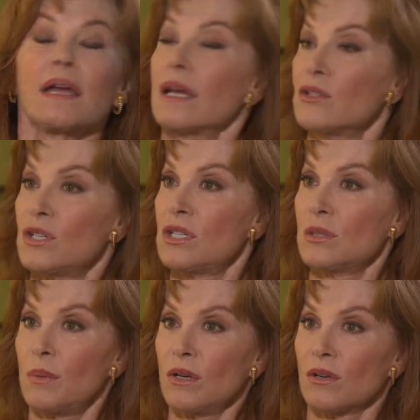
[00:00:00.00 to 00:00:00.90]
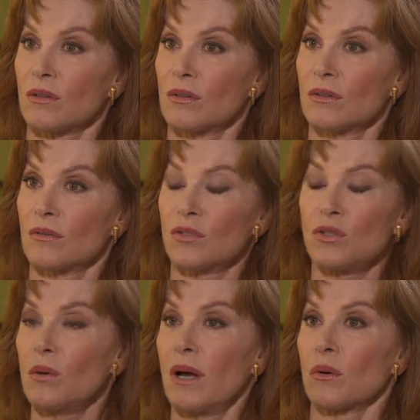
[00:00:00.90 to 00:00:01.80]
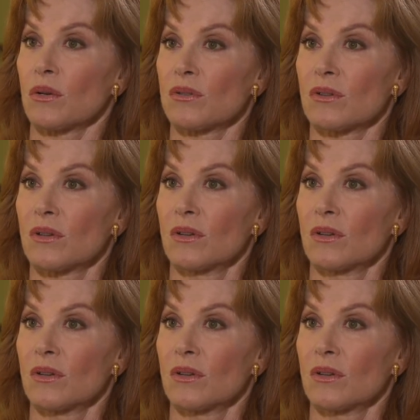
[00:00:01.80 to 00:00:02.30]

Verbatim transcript: And she disappeared for two hours.